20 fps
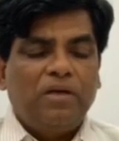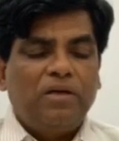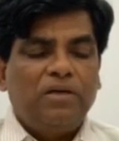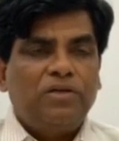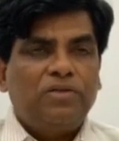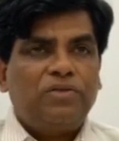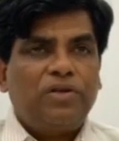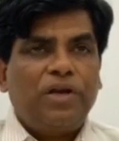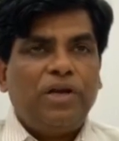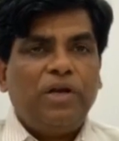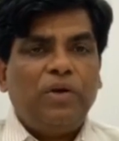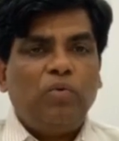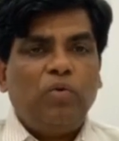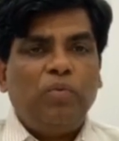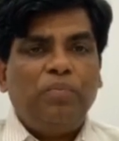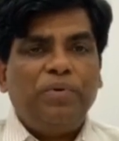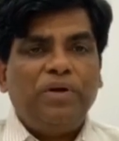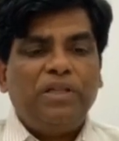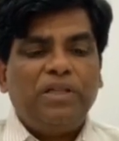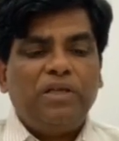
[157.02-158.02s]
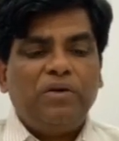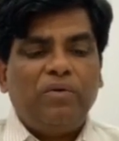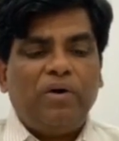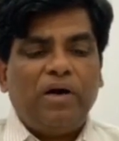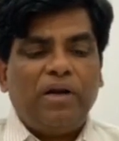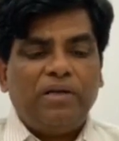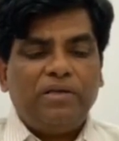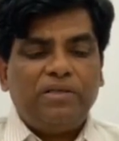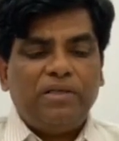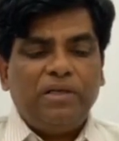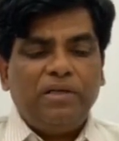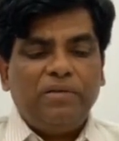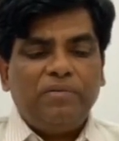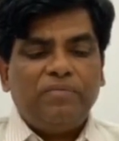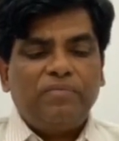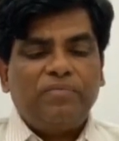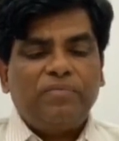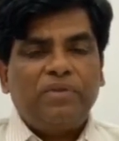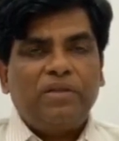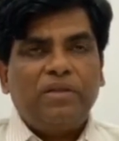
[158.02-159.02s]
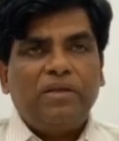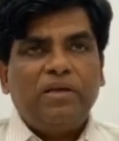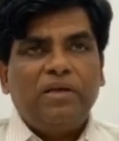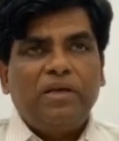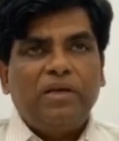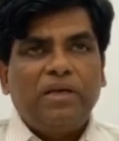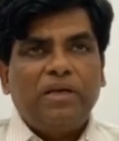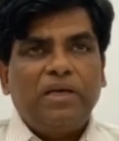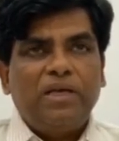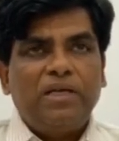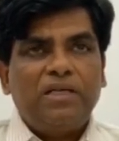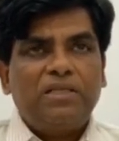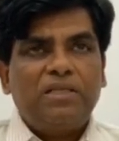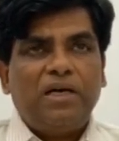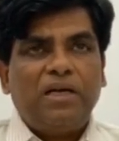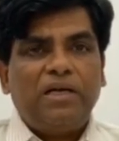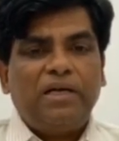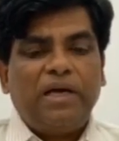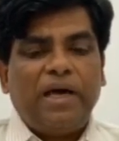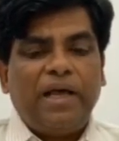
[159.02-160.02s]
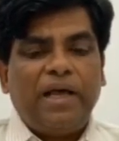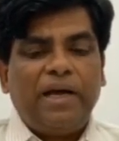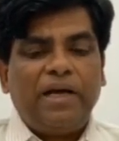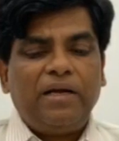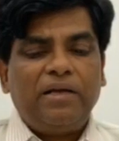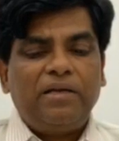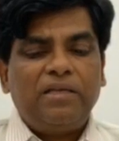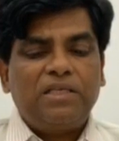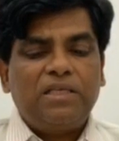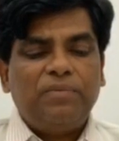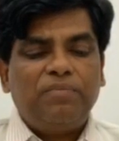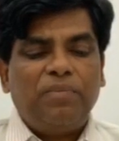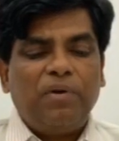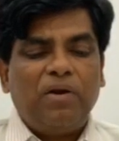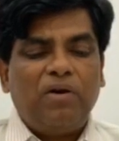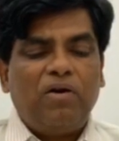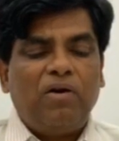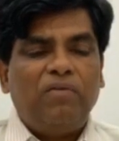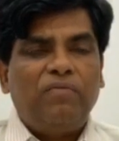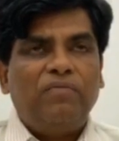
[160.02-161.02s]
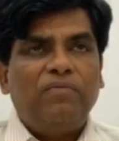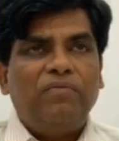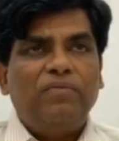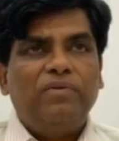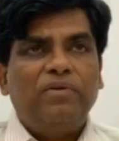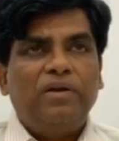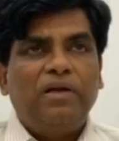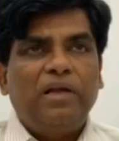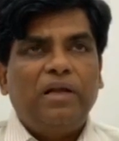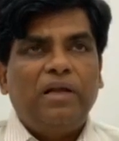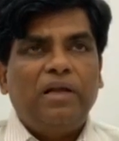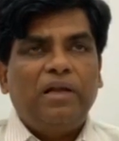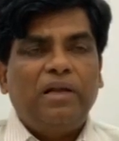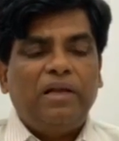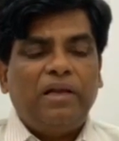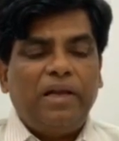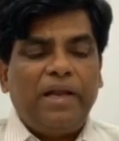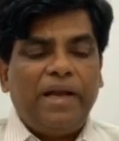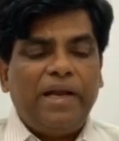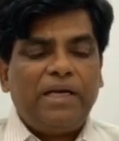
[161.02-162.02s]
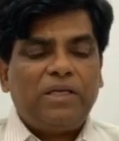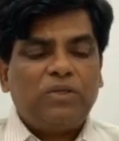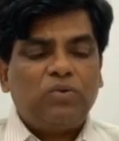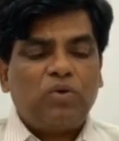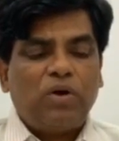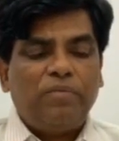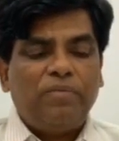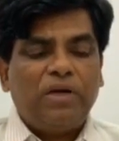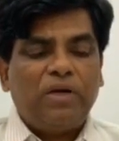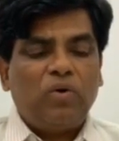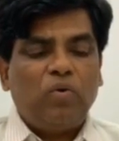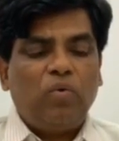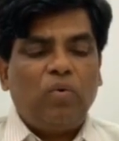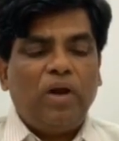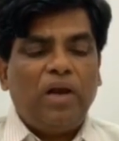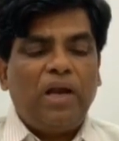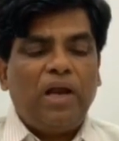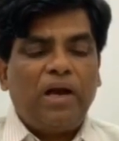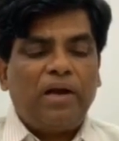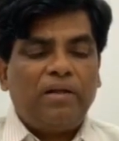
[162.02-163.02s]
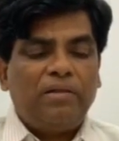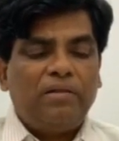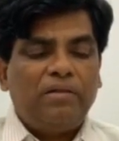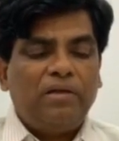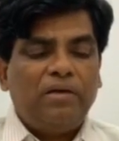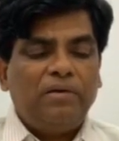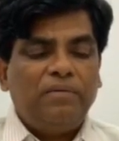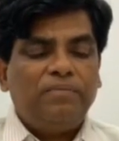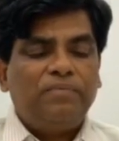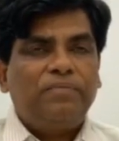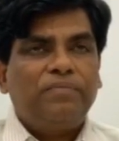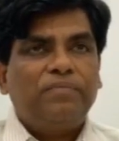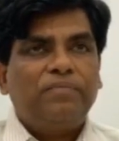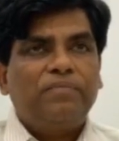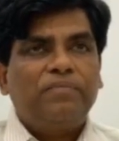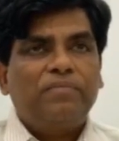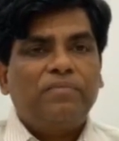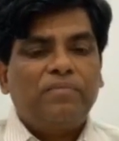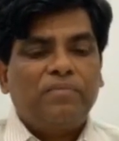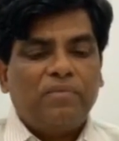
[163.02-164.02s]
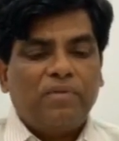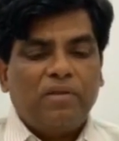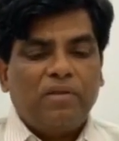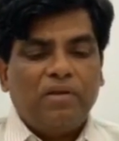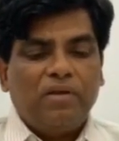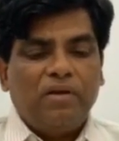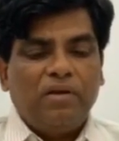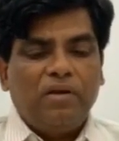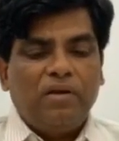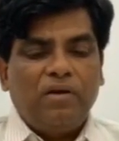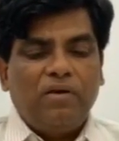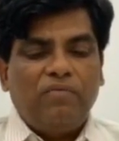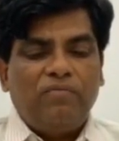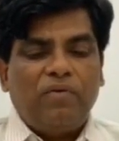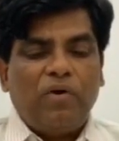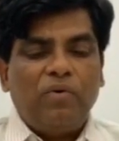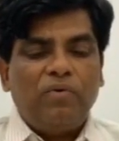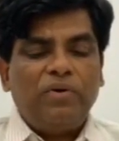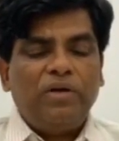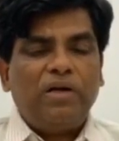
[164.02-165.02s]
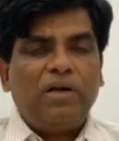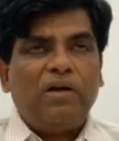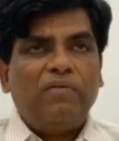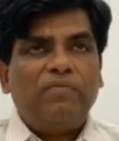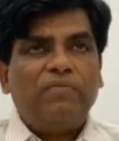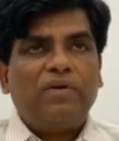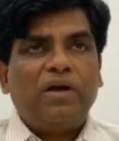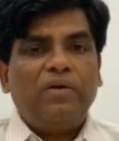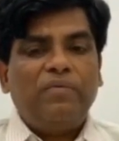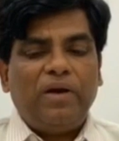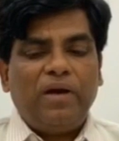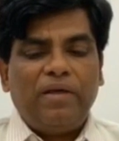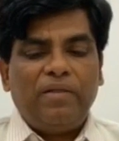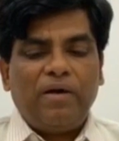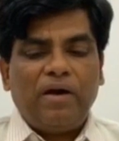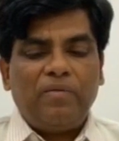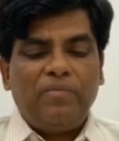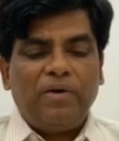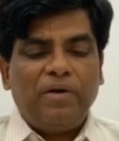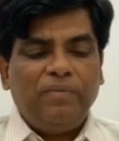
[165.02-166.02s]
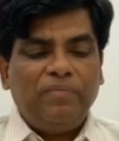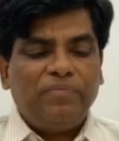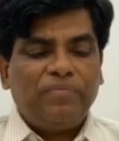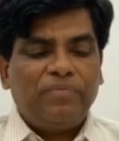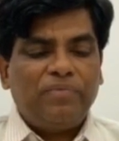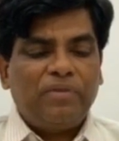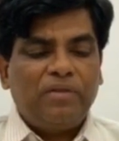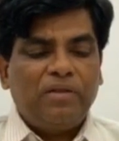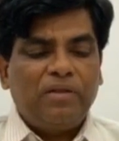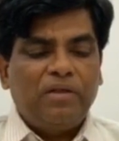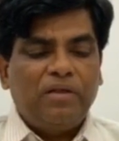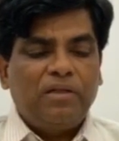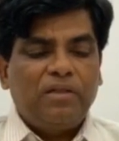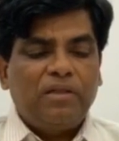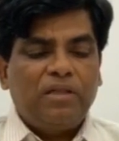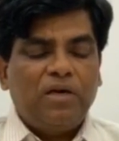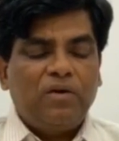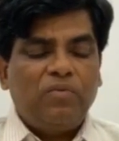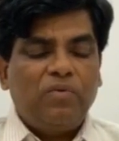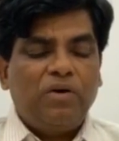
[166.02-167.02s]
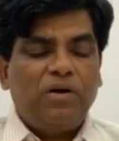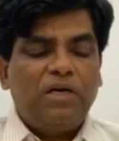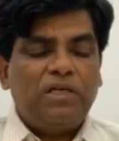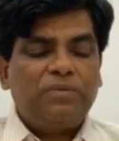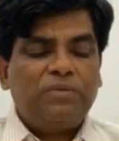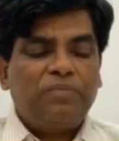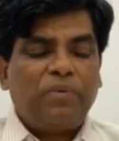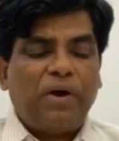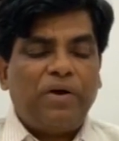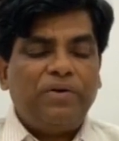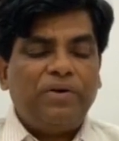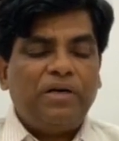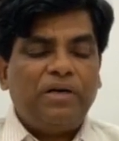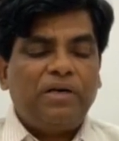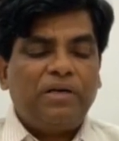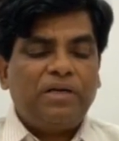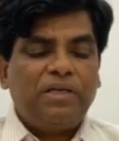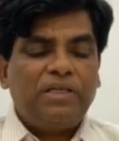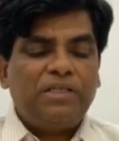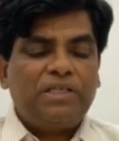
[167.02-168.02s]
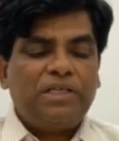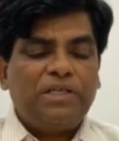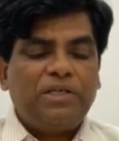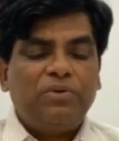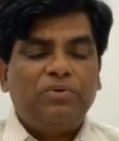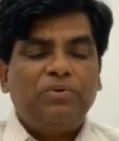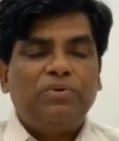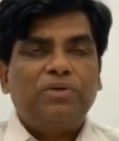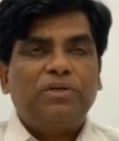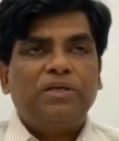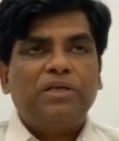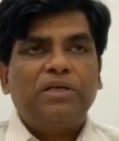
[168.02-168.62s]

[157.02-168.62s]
Sri O.P. Tiwariji is the direct disciple of late Swami Kuvalayananda, founder of Kaivalya Dhama the world's pioneer institute